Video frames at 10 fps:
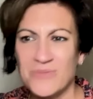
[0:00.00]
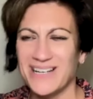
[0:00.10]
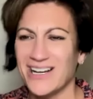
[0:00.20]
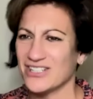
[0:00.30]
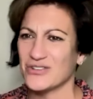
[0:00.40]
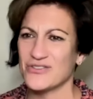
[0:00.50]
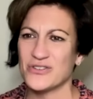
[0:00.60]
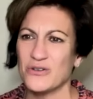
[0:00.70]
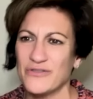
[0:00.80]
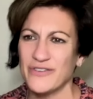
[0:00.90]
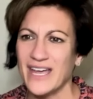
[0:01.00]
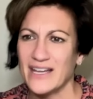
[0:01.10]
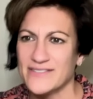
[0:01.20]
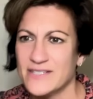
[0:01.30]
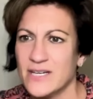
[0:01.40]
Oh my gosh, you're so
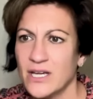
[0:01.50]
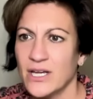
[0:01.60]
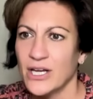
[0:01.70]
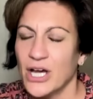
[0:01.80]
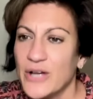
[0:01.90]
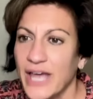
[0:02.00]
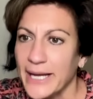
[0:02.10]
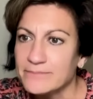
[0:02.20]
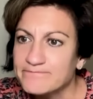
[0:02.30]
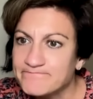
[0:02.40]
fast. Okay.